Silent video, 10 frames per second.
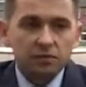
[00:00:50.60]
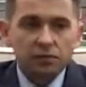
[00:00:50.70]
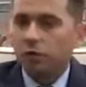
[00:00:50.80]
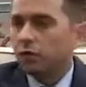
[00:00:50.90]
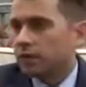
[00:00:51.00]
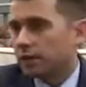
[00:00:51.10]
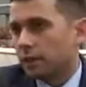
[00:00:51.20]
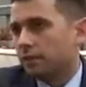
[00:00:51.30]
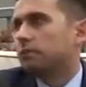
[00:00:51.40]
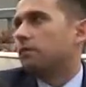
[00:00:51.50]
to be honest,
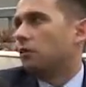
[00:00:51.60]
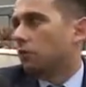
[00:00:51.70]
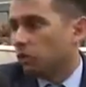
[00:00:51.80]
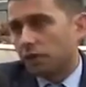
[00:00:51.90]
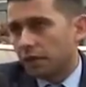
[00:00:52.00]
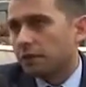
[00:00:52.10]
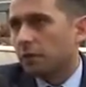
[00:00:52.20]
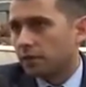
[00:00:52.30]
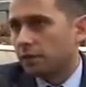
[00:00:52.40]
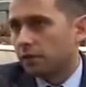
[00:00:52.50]
I am also that
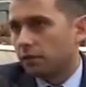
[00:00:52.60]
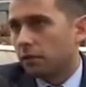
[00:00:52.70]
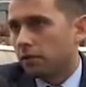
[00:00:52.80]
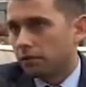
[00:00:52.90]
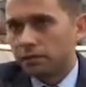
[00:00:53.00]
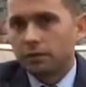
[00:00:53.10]
positive about